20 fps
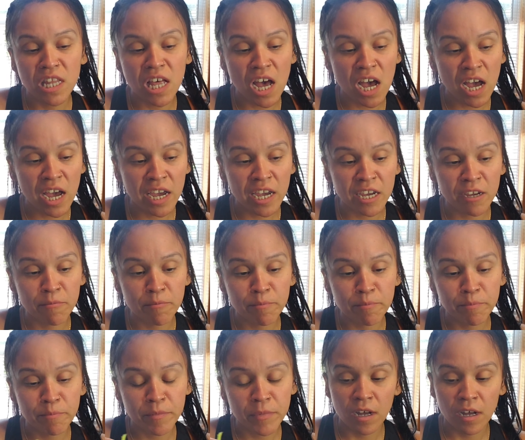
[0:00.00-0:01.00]

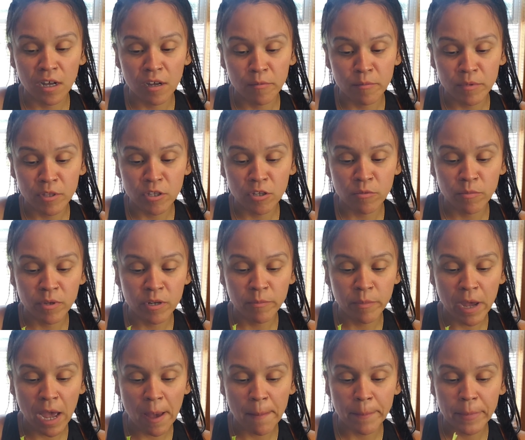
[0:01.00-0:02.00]
lime, a little bit of
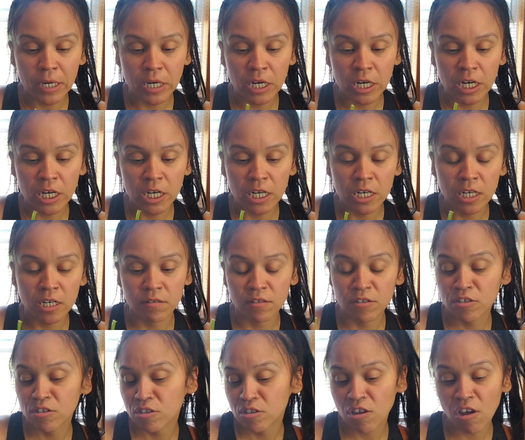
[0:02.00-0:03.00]
pepper,
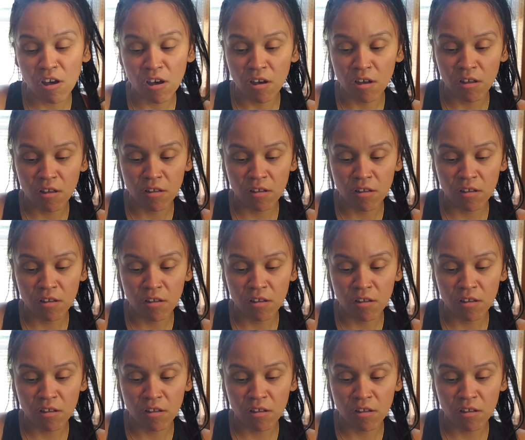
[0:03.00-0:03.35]
and salt.